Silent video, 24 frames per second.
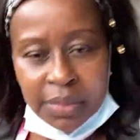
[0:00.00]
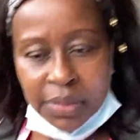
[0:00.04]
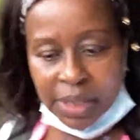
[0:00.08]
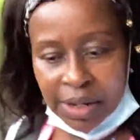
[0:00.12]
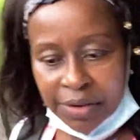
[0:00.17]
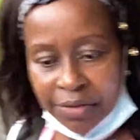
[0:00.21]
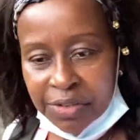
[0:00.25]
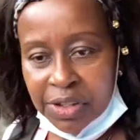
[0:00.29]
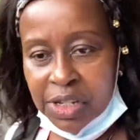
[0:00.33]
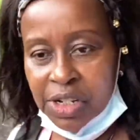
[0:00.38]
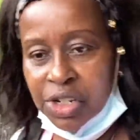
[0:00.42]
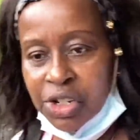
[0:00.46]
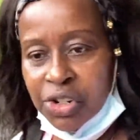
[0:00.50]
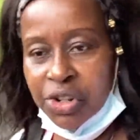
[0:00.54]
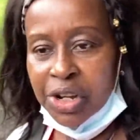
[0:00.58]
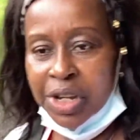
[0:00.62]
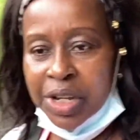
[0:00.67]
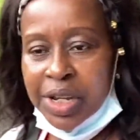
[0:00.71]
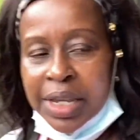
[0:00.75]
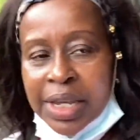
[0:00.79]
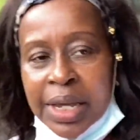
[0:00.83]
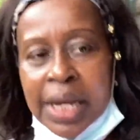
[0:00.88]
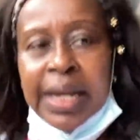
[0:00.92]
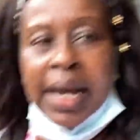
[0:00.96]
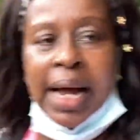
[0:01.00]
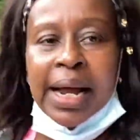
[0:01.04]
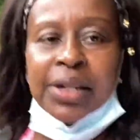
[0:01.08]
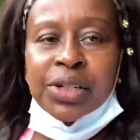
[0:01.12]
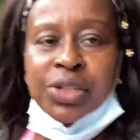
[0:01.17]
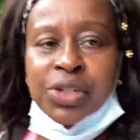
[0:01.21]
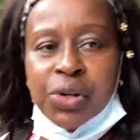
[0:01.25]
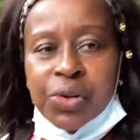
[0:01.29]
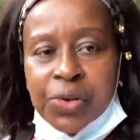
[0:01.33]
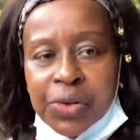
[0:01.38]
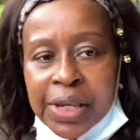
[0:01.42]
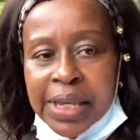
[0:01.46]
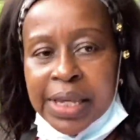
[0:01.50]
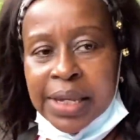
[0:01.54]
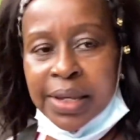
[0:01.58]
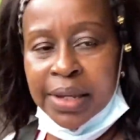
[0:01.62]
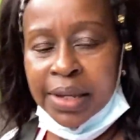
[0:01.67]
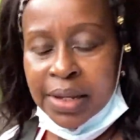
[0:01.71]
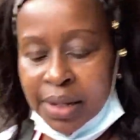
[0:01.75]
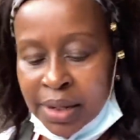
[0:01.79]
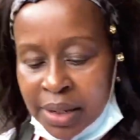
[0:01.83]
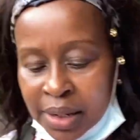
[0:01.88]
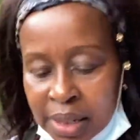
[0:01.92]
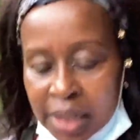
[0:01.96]
videoing and talking
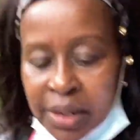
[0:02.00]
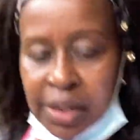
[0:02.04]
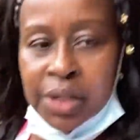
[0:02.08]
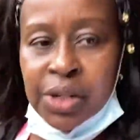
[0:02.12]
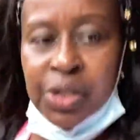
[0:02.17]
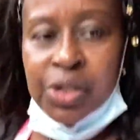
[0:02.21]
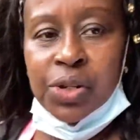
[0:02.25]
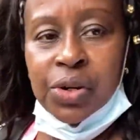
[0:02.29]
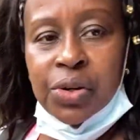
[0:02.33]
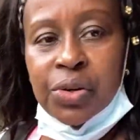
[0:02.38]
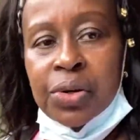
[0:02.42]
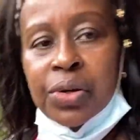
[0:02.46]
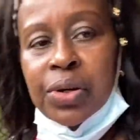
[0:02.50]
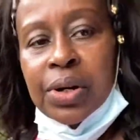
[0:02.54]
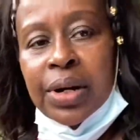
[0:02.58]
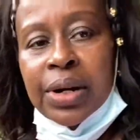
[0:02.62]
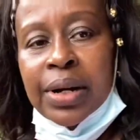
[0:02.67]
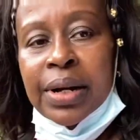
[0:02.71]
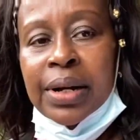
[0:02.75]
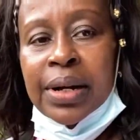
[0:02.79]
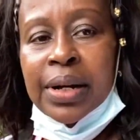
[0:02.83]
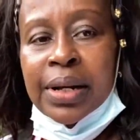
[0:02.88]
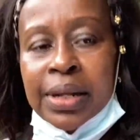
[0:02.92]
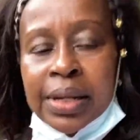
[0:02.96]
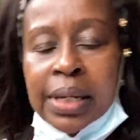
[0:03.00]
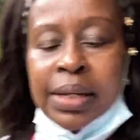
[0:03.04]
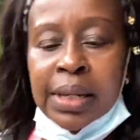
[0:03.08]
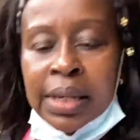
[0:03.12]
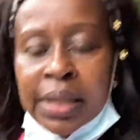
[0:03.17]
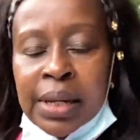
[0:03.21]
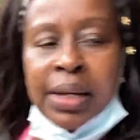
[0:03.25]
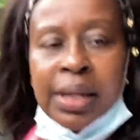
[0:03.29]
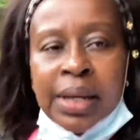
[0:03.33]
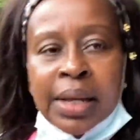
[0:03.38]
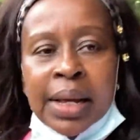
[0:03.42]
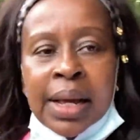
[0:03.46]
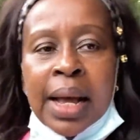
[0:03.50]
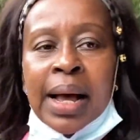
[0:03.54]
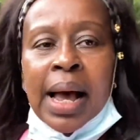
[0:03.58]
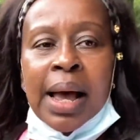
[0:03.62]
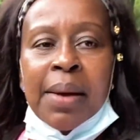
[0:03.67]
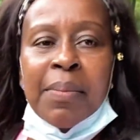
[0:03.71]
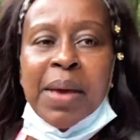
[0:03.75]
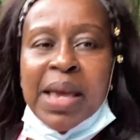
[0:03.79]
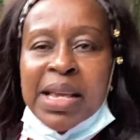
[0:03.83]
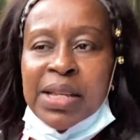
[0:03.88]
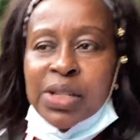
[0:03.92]
so I may